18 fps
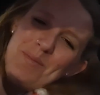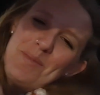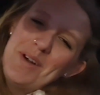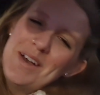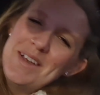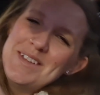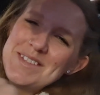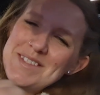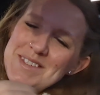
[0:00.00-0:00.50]

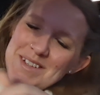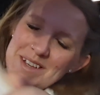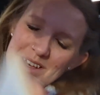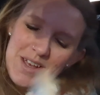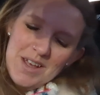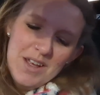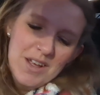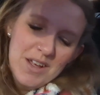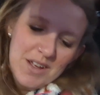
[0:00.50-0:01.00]
was
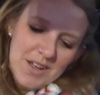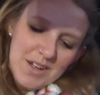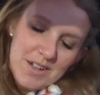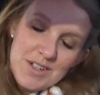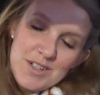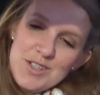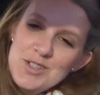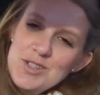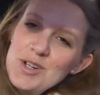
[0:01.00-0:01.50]

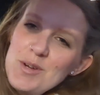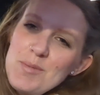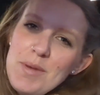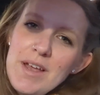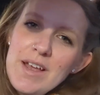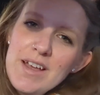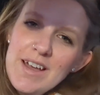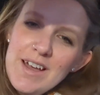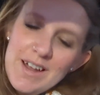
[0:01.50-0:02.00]

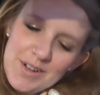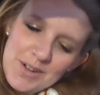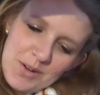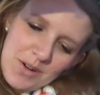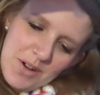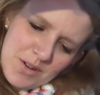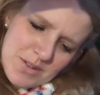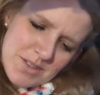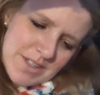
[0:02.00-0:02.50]
disturbing and
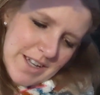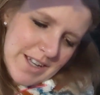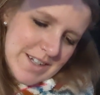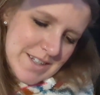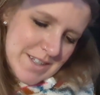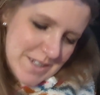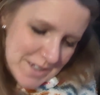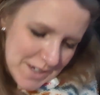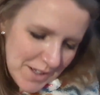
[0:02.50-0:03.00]
gross,
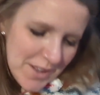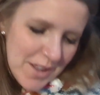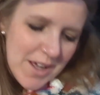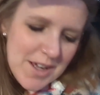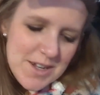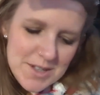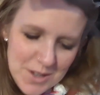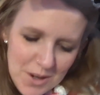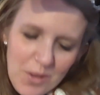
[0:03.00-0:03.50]
and still
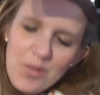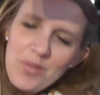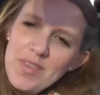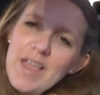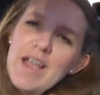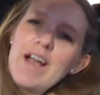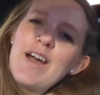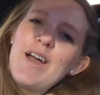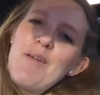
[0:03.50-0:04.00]
I don't
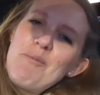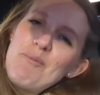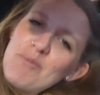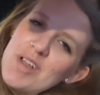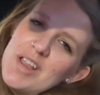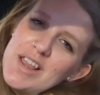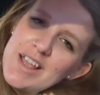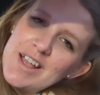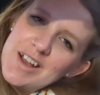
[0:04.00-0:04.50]
think I
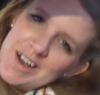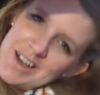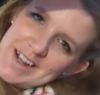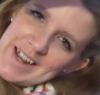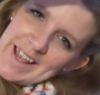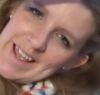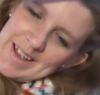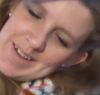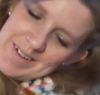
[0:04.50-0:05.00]
fully
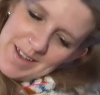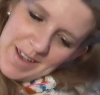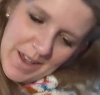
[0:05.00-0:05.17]
got it.